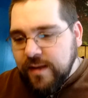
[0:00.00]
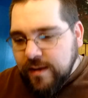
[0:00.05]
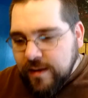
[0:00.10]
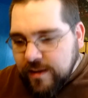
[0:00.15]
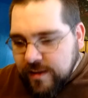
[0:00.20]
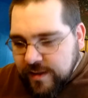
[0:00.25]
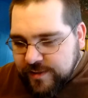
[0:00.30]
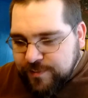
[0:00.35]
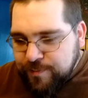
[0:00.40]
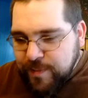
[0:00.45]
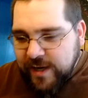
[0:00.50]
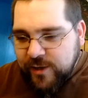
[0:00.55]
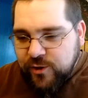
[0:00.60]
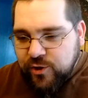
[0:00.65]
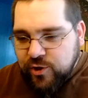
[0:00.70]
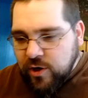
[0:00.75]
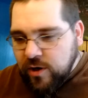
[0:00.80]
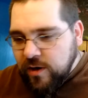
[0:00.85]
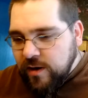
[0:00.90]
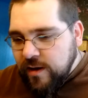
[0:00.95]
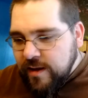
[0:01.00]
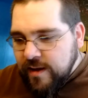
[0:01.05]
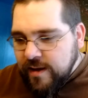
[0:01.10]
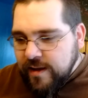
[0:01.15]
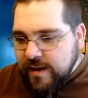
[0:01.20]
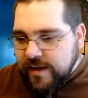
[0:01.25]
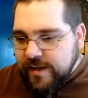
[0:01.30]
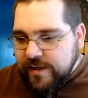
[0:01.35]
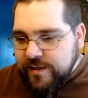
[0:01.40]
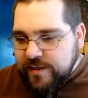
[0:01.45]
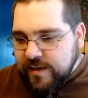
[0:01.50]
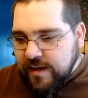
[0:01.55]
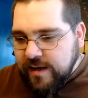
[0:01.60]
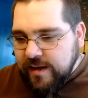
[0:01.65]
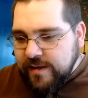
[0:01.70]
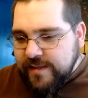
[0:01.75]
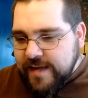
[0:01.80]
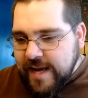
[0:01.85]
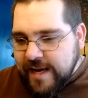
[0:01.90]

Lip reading: Let's make sure. It is a